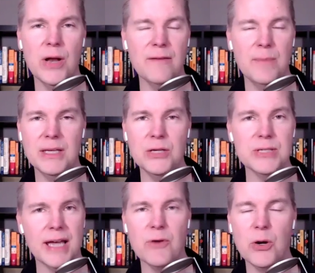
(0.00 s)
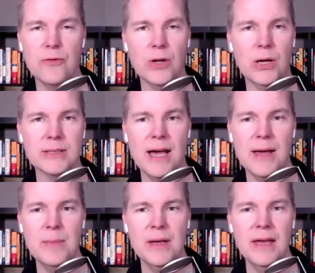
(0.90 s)
have been using Evernote for a long
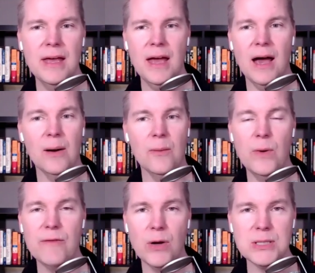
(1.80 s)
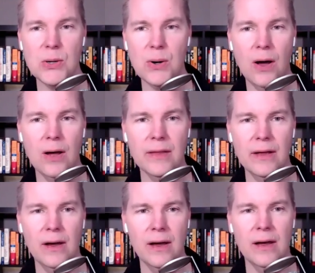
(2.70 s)
time. We've also on
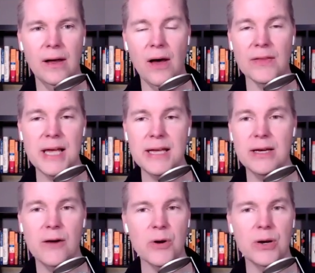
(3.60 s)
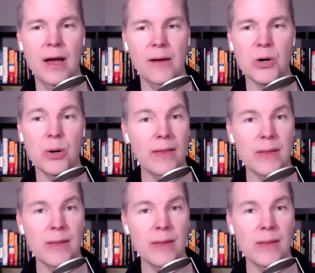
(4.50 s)
the site covered Evernote and the